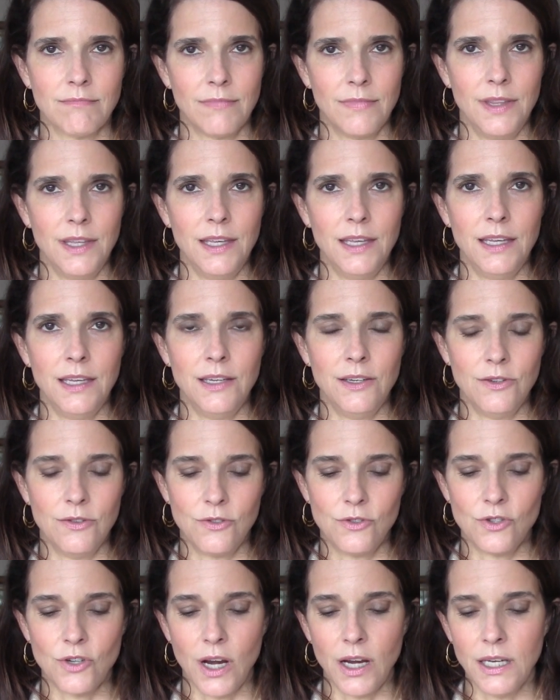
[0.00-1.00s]

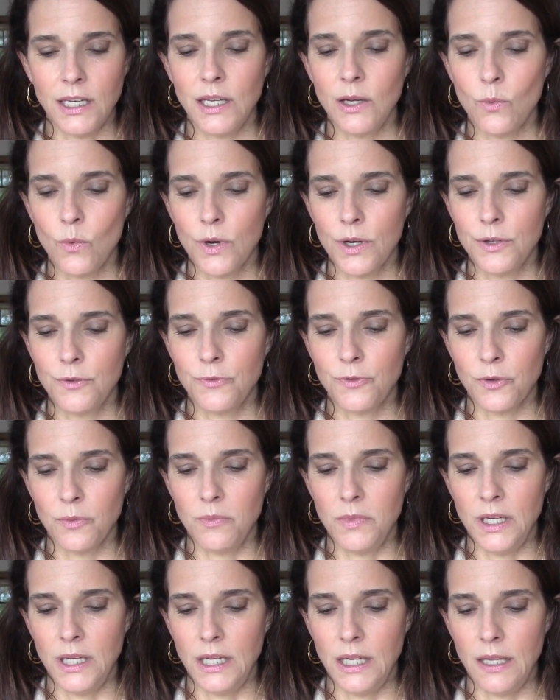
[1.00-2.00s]
the shining one for
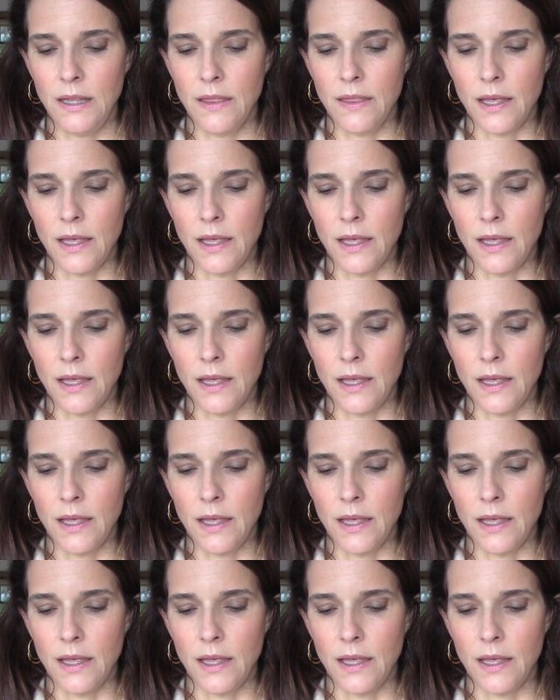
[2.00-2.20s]
me,